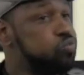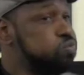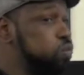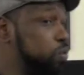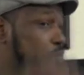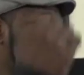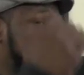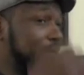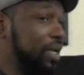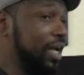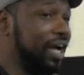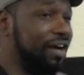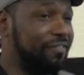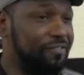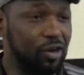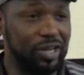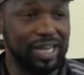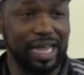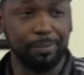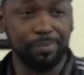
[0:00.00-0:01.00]
whoop. I
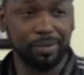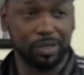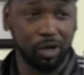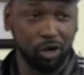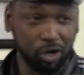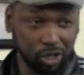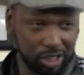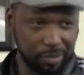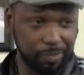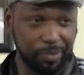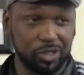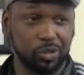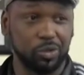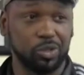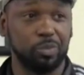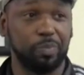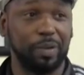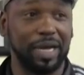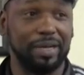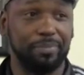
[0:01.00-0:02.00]
thought that octopus
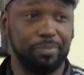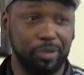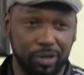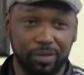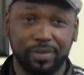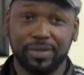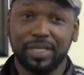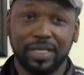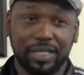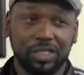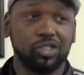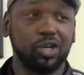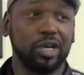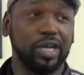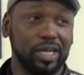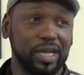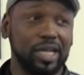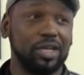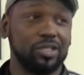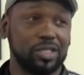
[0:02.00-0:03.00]
was bad, but
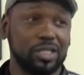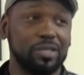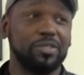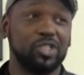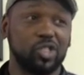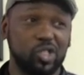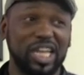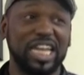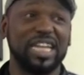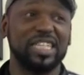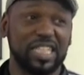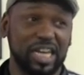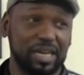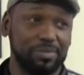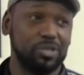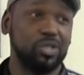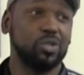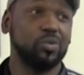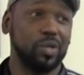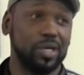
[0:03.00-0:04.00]
Johnny Nelson's 10
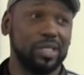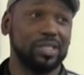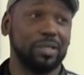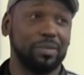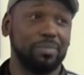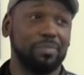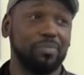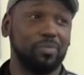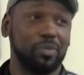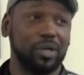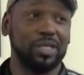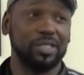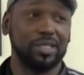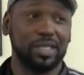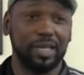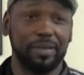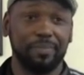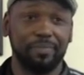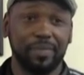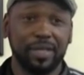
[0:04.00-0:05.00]
times as worse
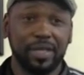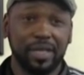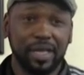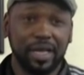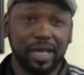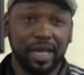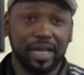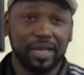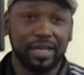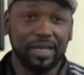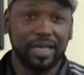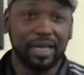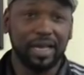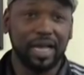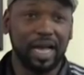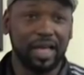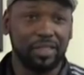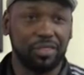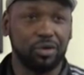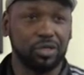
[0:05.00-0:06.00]
than him. And
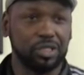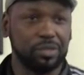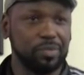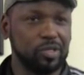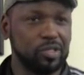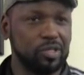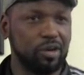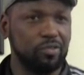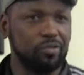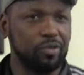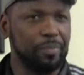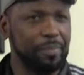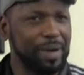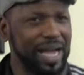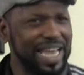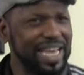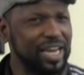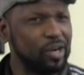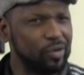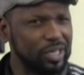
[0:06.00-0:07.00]
I thought to myself, with
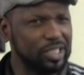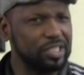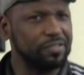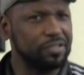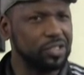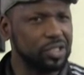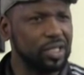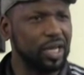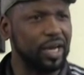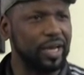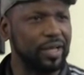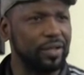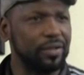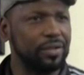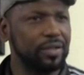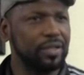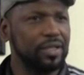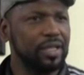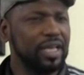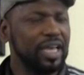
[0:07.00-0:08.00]
my aggressive style,
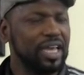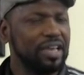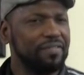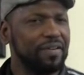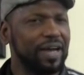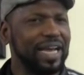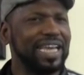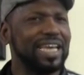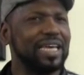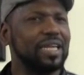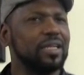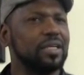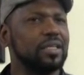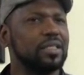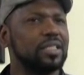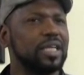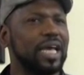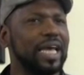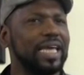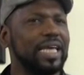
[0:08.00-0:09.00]
if I
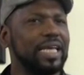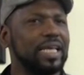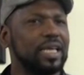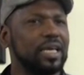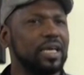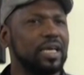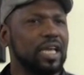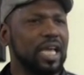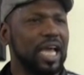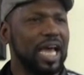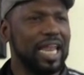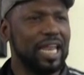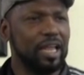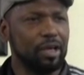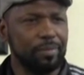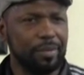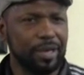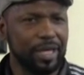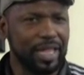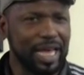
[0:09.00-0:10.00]
can take a
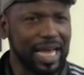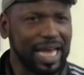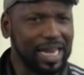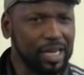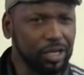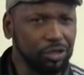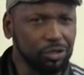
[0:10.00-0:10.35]
little bit of that